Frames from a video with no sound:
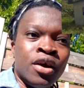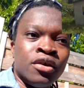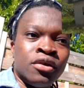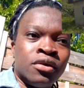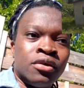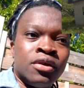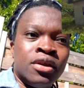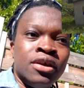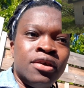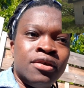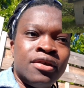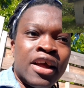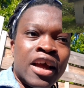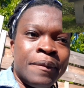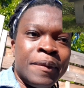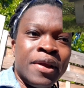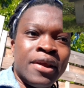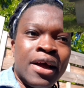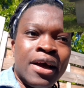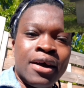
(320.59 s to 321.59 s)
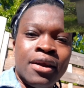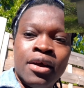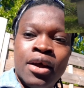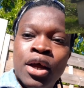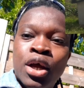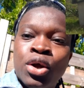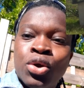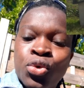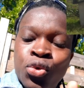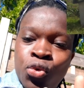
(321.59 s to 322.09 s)
So this time it had
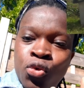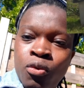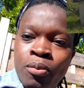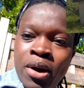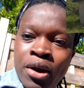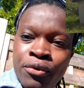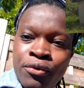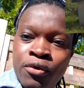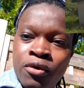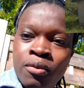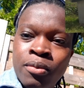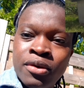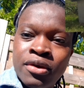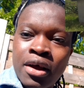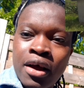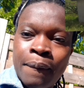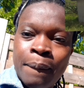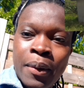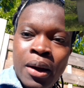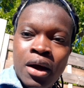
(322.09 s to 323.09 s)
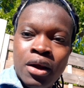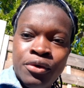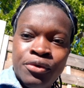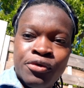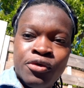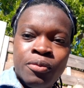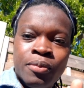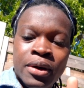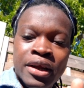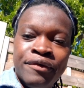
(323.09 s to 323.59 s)
2 bedrooms, a
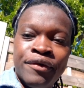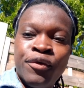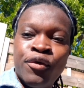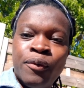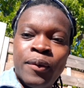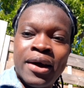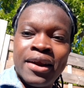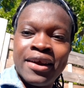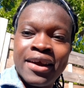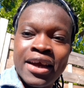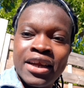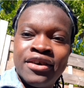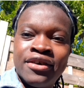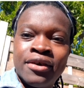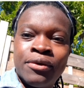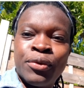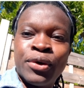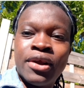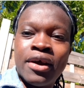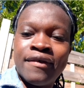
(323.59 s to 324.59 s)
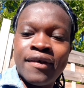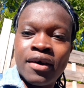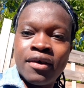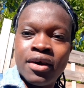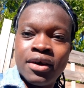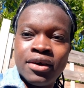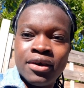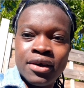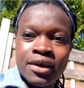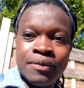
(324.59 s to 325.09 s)
bathroom, living room and kitchen with a
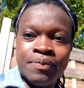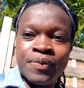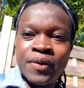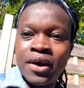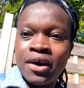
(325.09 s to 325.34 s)
veranda.